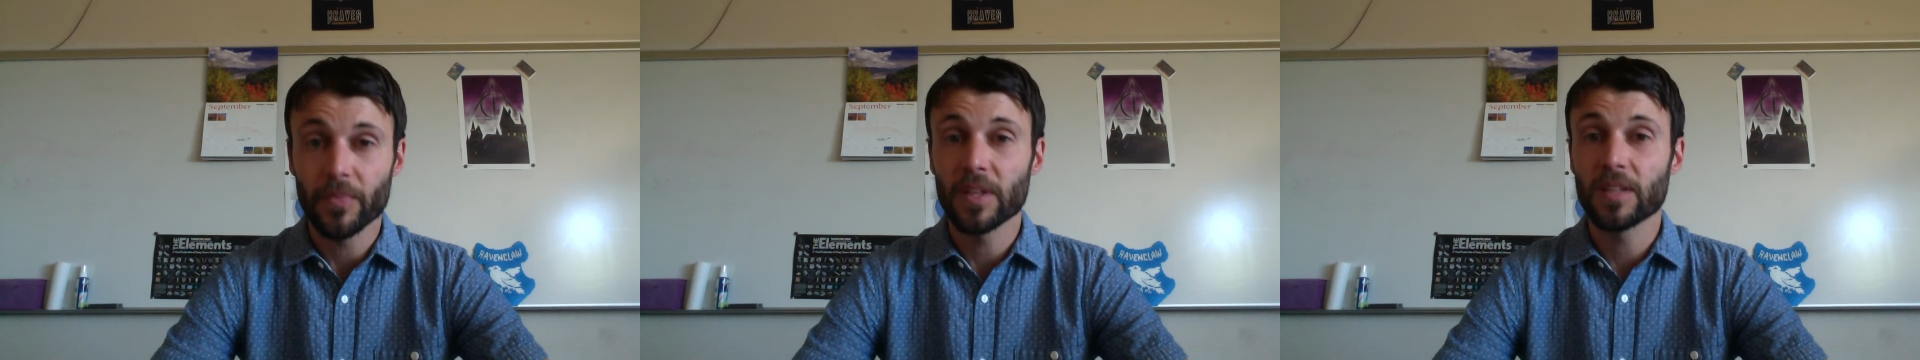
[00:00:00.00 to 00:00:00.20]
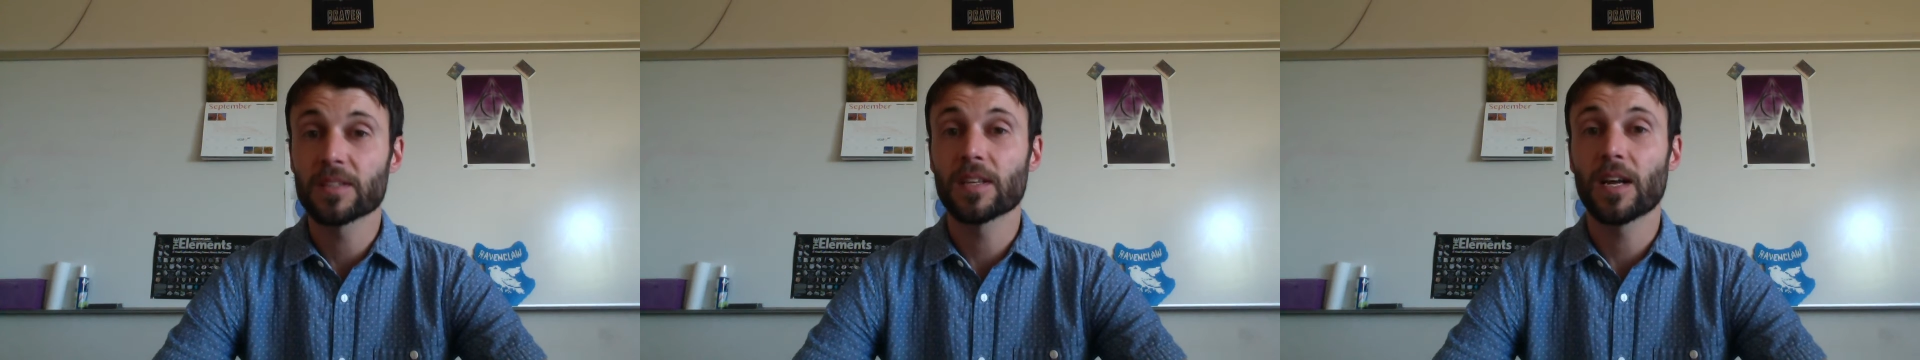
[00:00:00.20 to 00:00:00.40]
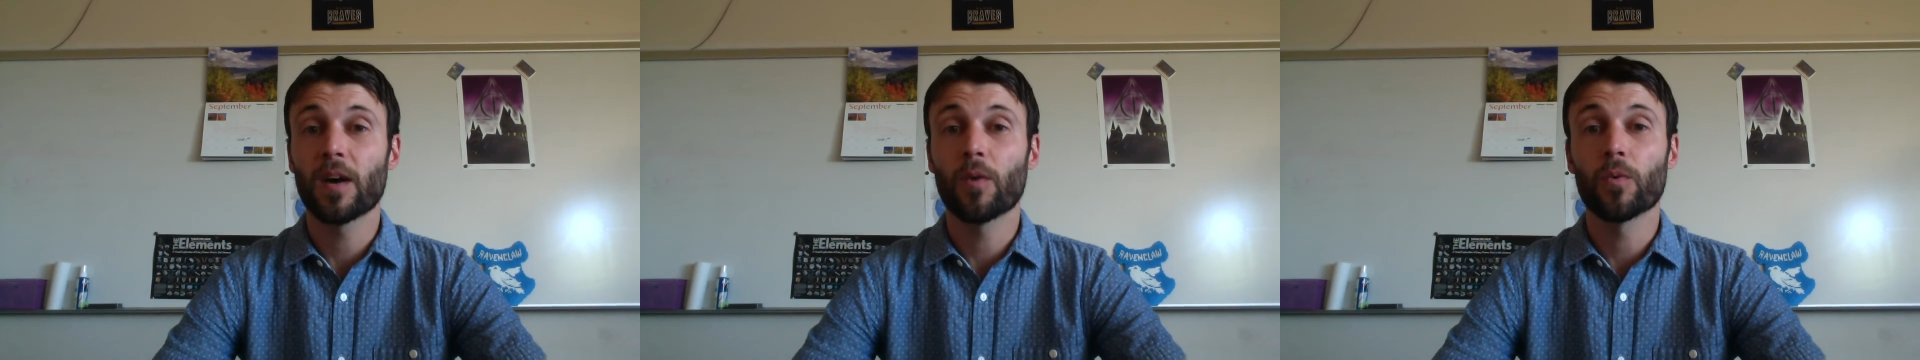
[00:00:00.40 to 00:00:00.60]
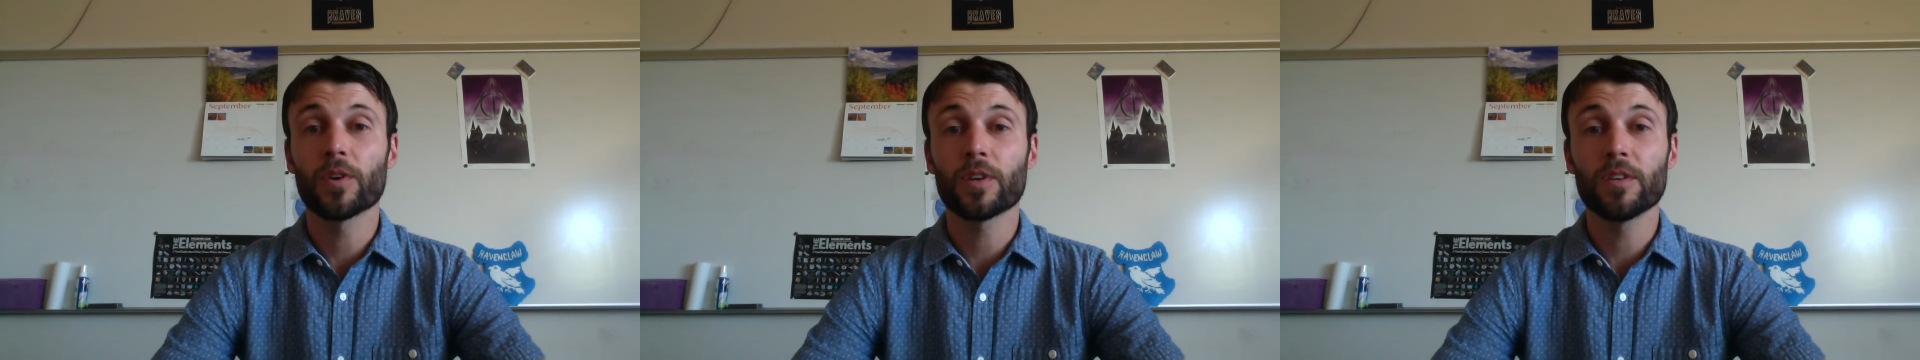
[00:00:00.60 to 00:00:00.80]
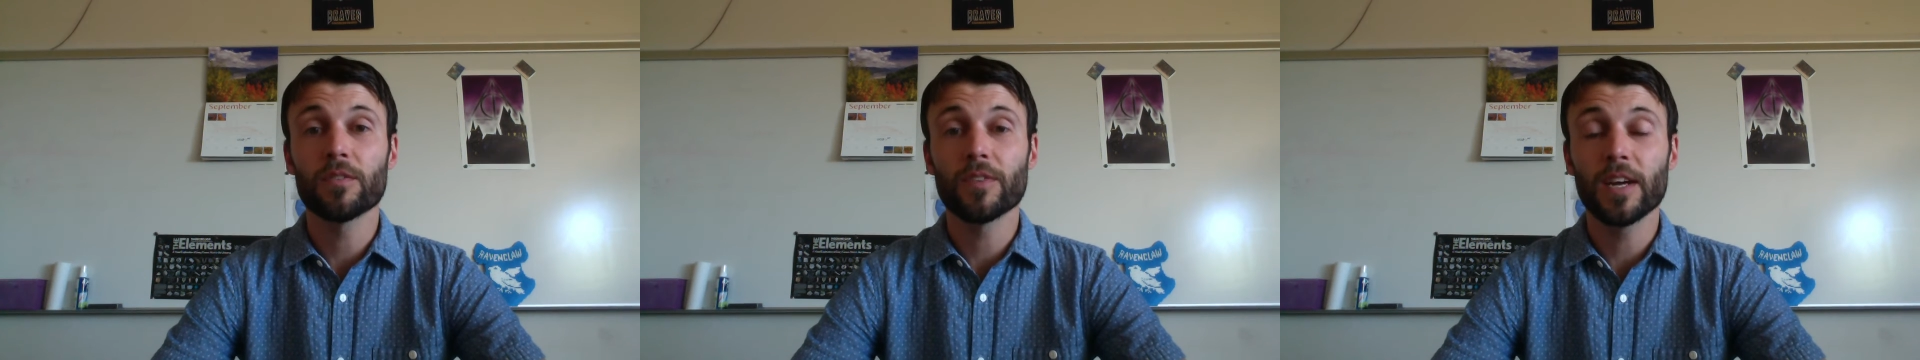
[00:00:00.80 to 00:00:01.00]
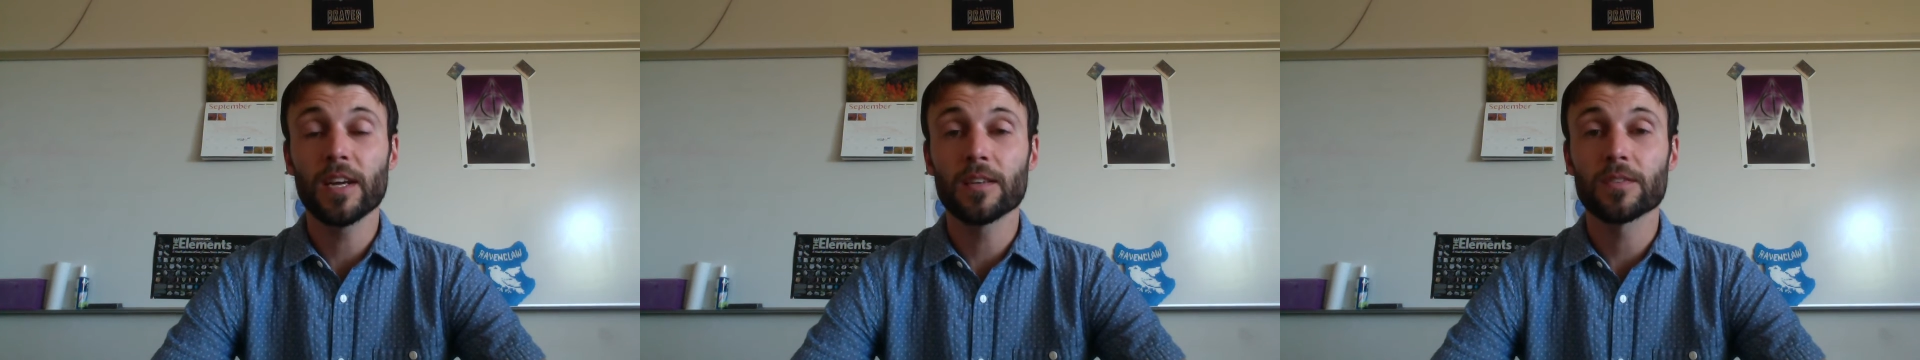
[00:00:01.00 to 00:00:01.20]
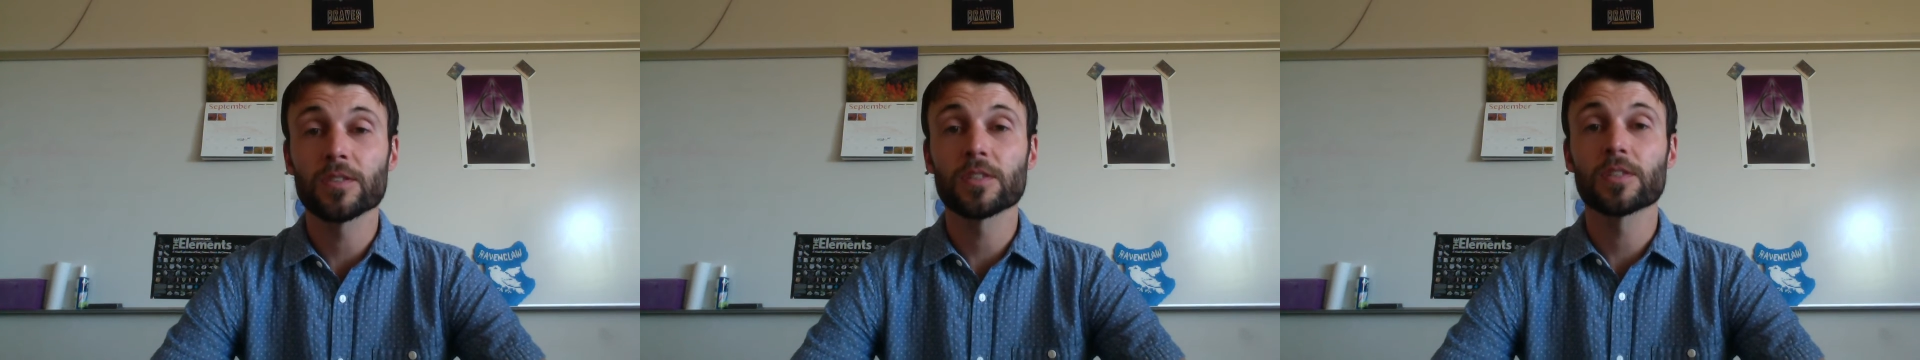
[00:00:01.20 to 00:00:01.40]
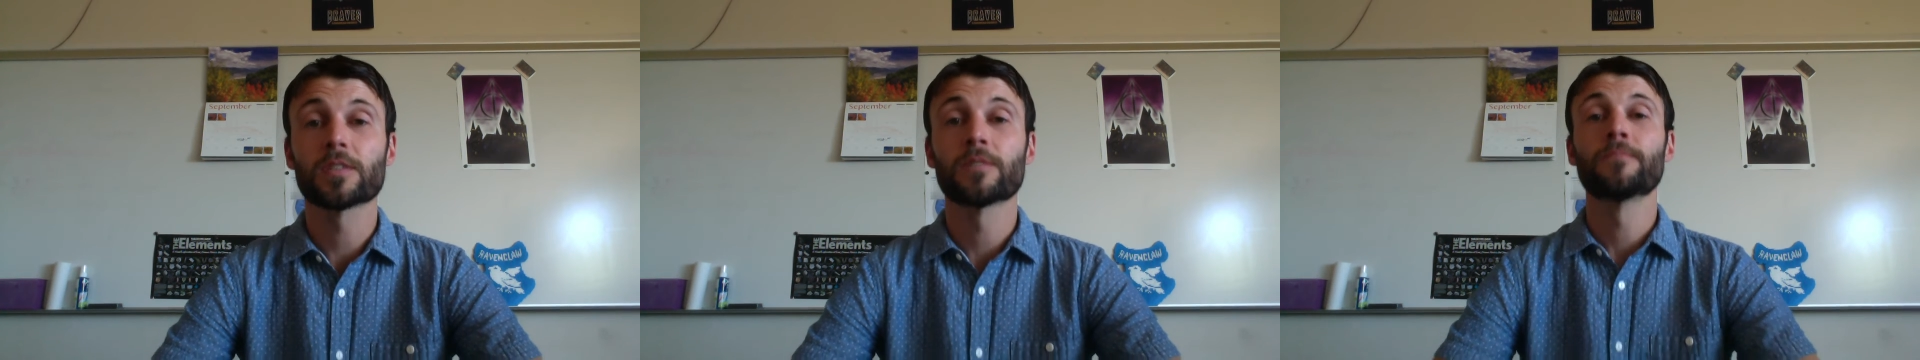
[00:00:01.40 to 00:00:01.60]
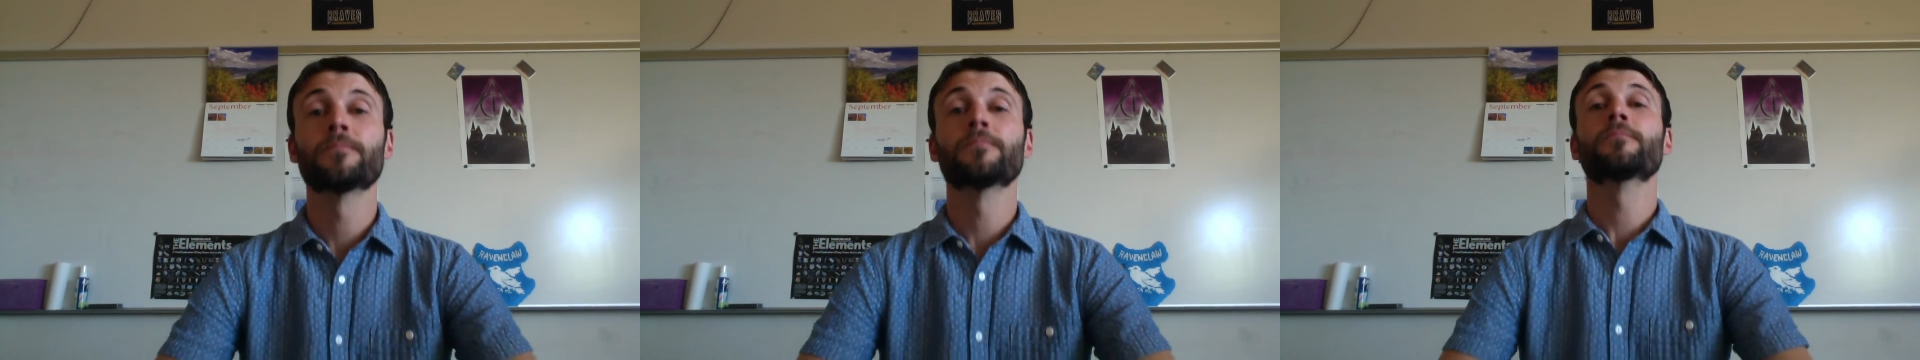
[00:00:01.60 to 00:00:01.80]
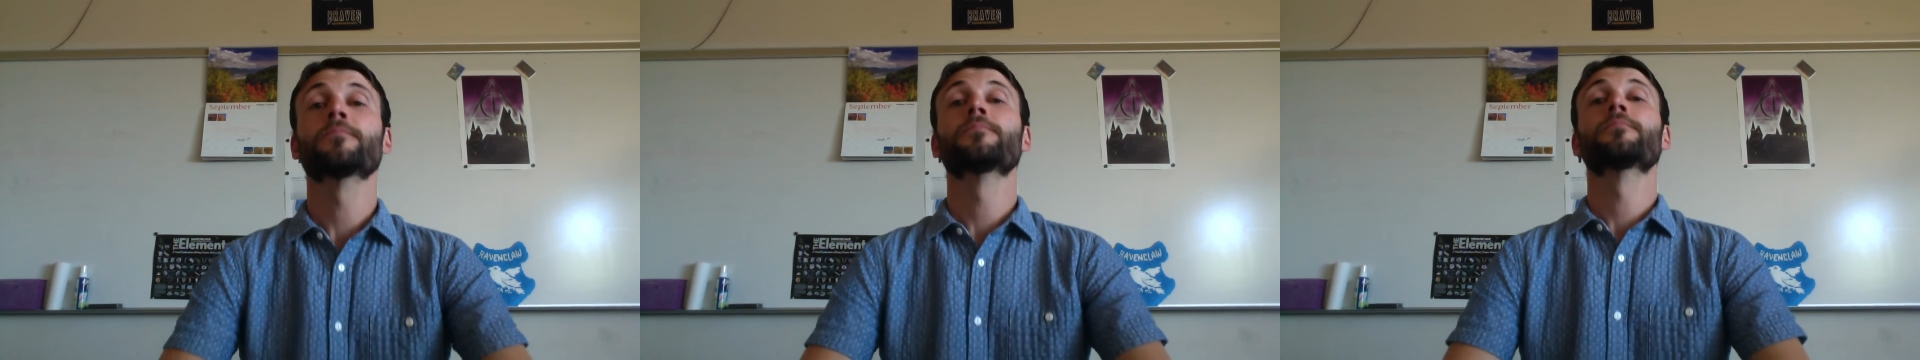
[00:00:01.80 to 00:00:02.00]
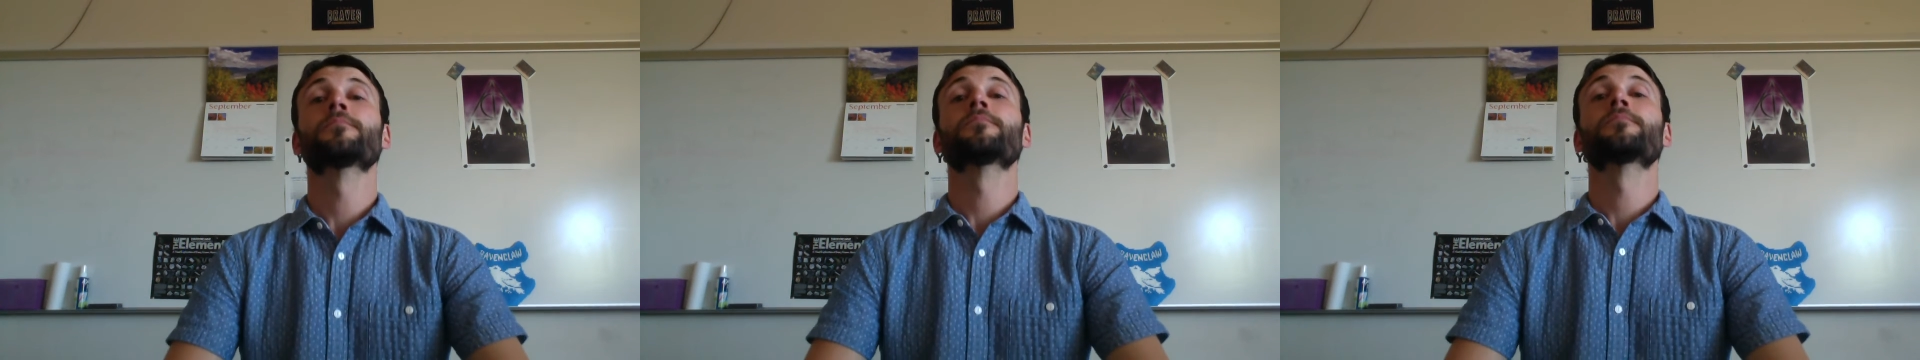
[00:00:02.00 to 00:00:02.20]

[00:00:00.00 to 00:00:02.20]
If something's not working right, just